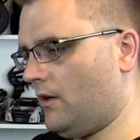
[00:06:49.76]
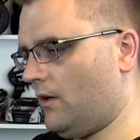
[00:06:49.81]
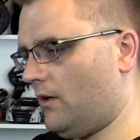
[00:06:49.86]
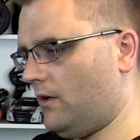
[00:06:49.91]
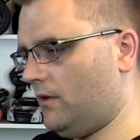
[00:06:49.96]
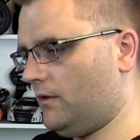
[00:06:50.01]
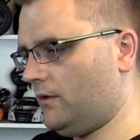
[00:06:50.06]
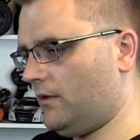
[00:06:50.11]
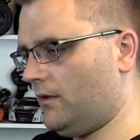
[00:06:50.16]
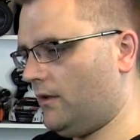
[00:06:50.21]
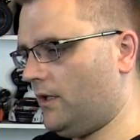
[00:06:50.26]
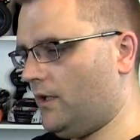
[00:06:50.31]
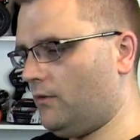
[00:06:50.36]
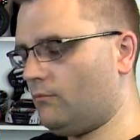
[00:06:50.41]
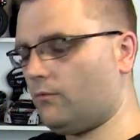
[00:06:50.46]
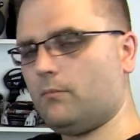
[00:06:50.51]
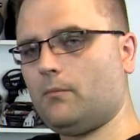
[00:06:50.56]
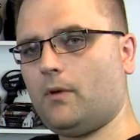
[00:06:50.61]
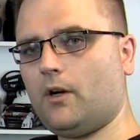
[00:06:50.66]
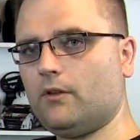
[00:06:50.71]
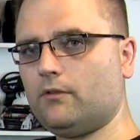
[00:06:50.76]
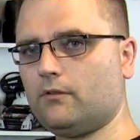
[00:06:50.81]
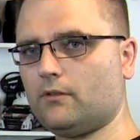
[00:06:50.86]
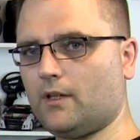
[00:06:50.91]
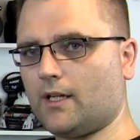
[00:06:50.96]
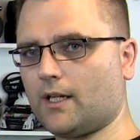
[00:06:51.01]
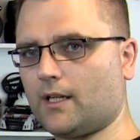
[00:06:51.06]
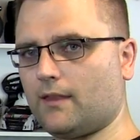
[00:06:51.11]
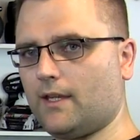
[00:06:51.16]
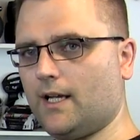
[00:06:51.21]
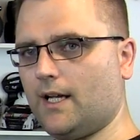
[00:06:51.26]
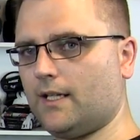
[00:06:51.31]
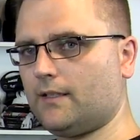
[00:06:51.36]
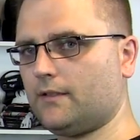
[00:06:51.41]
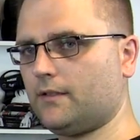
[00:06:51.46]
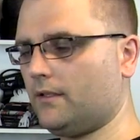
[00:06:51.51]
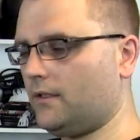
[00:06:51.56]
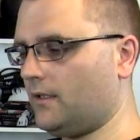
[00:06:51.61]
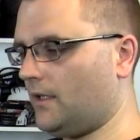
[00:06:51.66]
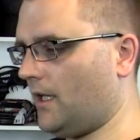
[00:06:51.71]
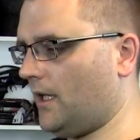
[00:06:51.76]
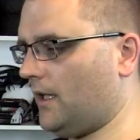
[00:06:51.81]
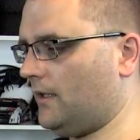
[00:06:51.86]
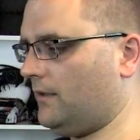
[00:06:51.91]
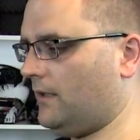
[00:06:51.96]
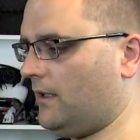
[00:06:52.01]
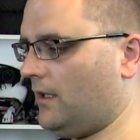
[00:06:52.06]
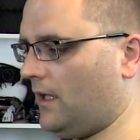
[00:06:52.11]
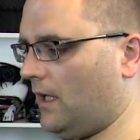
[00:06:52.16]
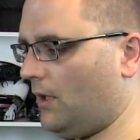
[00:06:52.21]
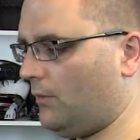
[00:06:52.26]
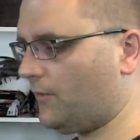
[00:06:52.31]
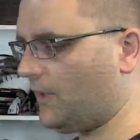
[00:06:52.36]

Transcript: on the remote like that, and uh, I